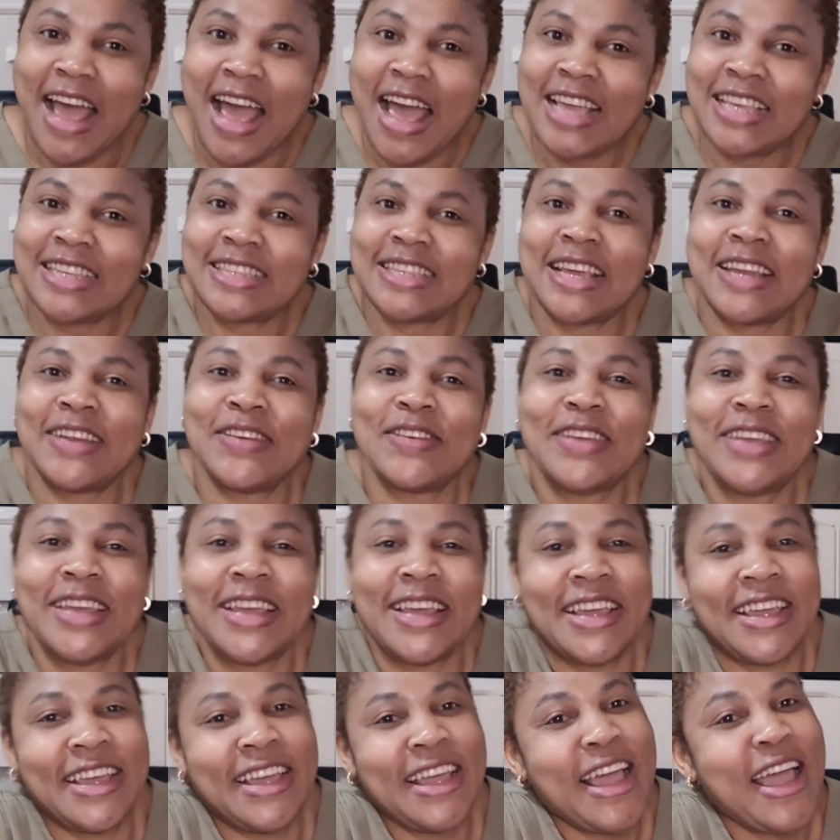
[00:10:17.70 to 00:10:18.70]
Is that
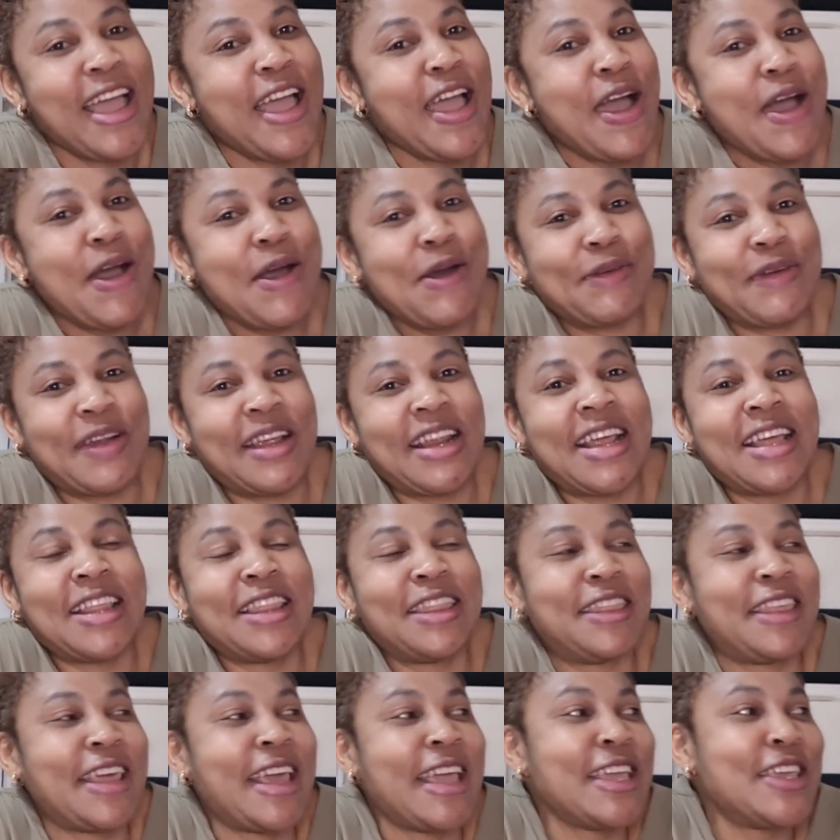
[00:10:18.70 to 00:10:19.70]
okay? All right,
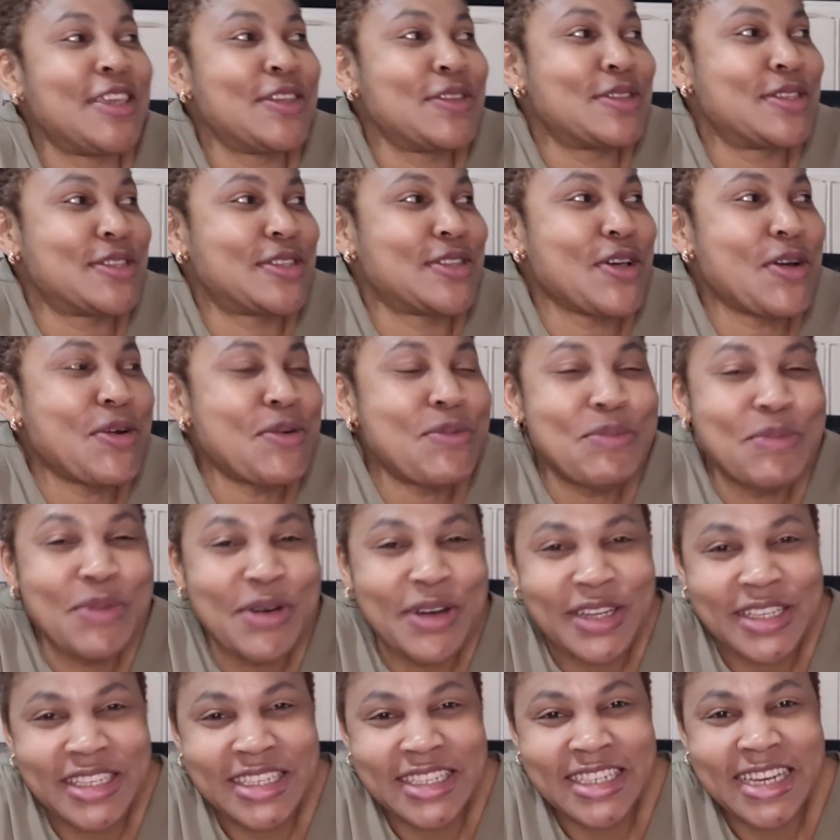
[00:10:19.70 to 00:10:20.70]
and thank you so
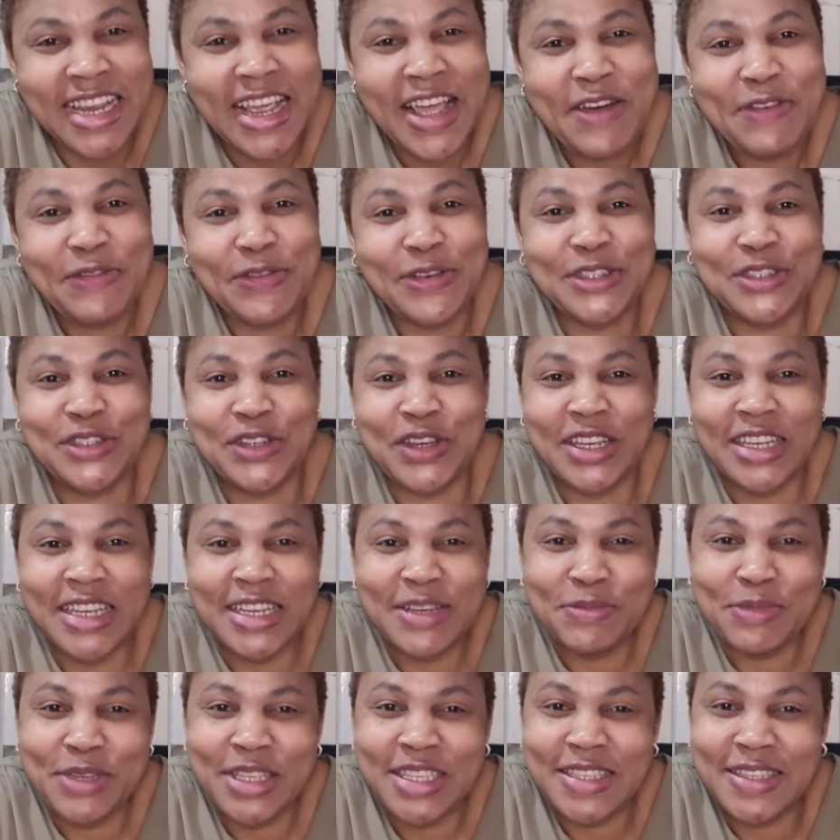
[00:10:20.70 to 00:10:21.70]
much for
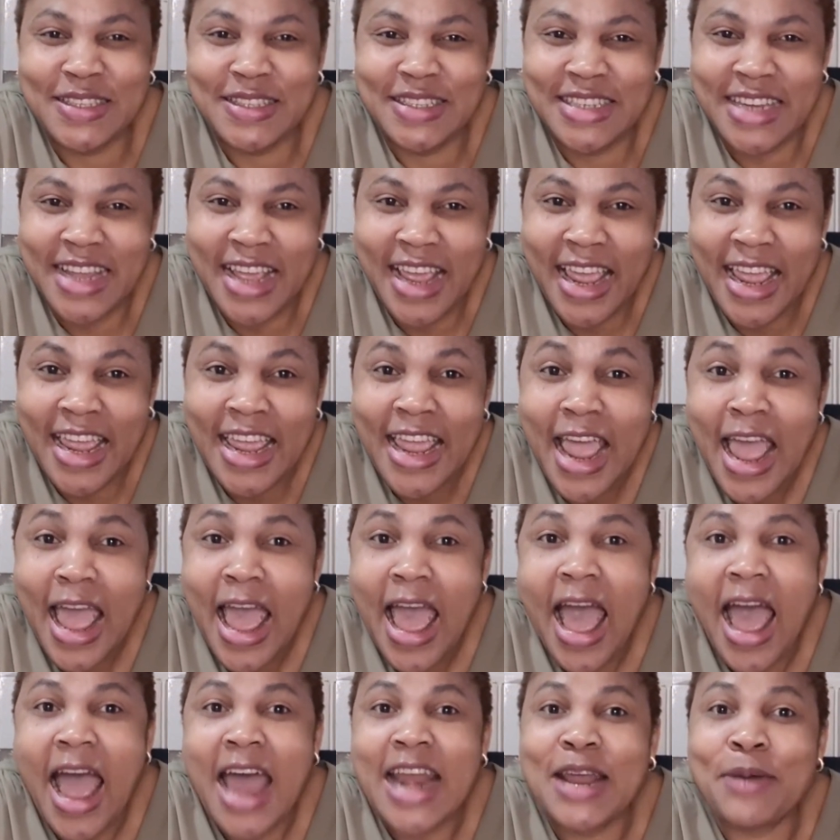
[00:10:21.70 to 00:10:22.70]
joining me today,
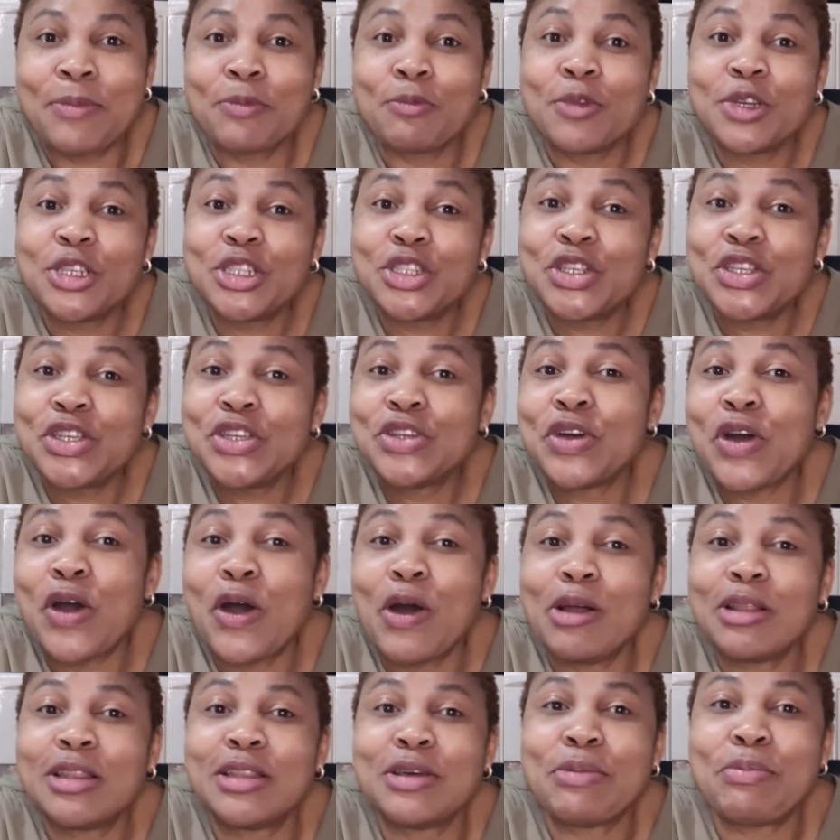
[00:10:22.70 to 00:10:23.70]
and I'm wishing you
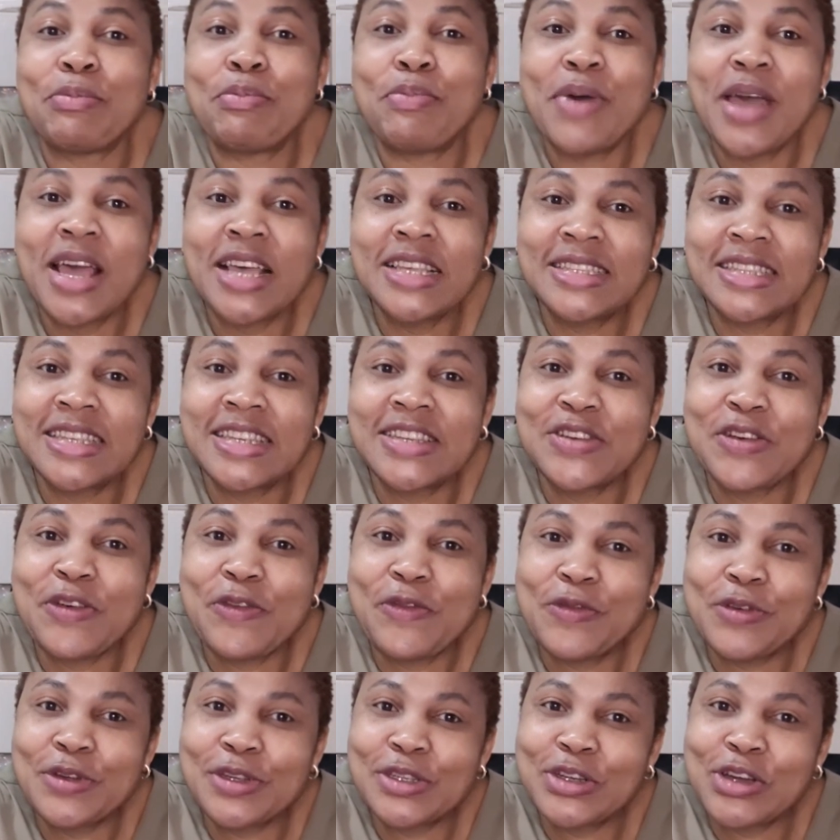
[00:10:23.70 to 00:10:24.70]
all the best in your
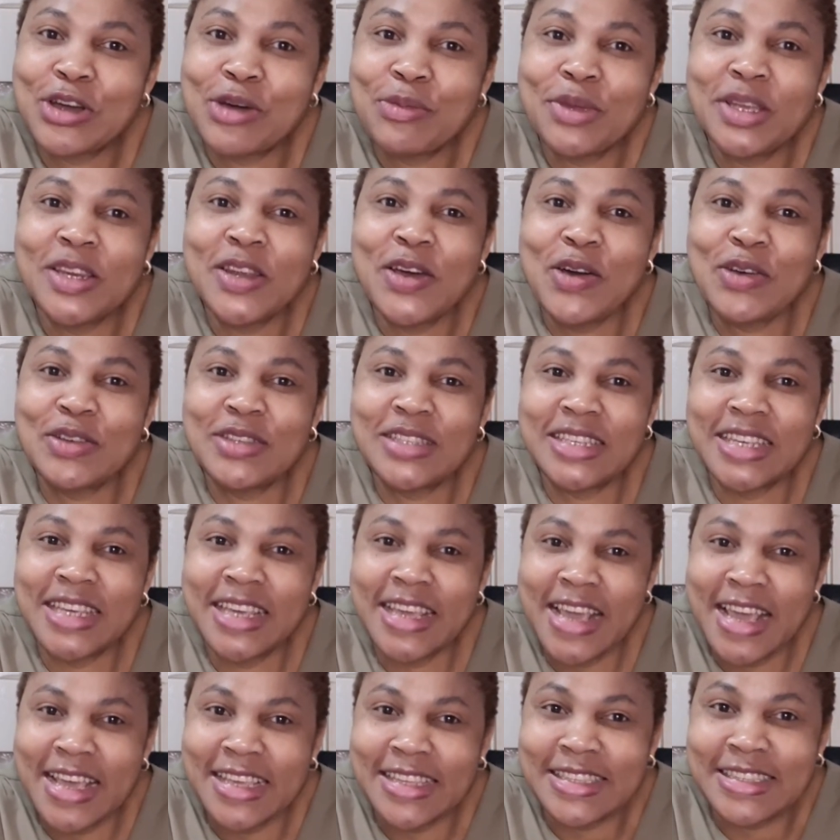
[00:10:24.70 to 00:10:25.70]
forthcoming
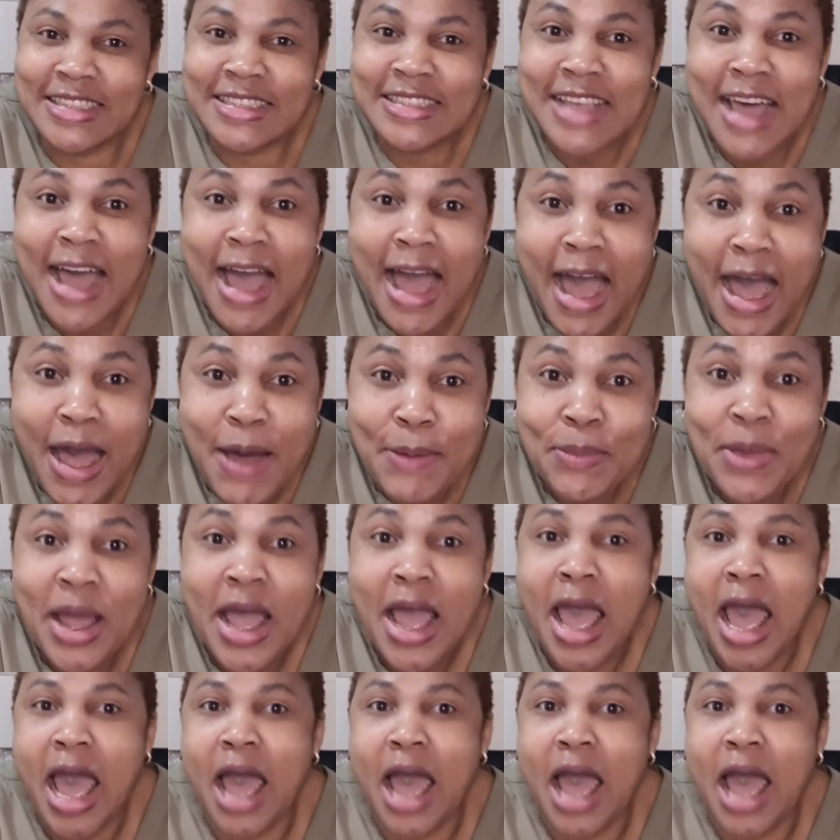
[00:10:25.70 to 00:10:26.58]
OSCE exam.